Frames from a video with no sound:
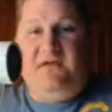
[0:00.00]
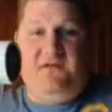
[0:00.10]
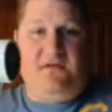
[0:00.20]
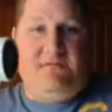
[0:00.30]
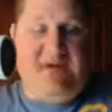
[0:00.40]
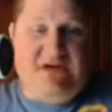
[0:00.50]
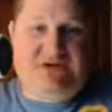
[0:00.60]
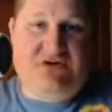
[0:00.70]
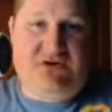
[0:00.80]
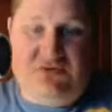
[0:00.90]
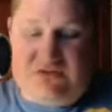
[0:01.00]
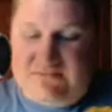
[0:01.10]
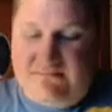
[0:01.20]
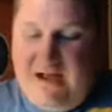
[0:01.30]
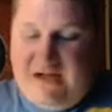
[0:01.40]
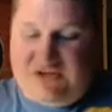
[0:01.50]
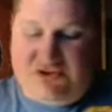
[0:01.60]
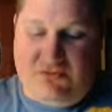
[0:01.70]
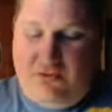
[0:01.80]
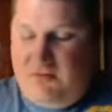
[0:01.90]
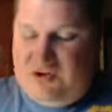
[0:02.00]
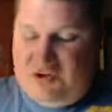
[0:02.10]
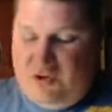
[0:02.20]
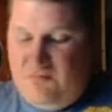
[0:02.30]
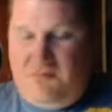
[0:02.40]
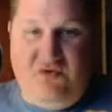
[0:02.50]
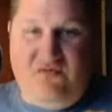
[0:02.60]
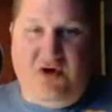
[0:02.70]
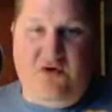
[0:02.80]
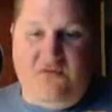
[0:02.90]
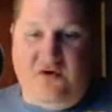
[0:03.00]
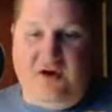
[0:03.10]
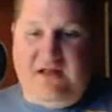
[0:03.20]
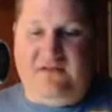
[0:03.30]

So the best you can do is match your original, move it over,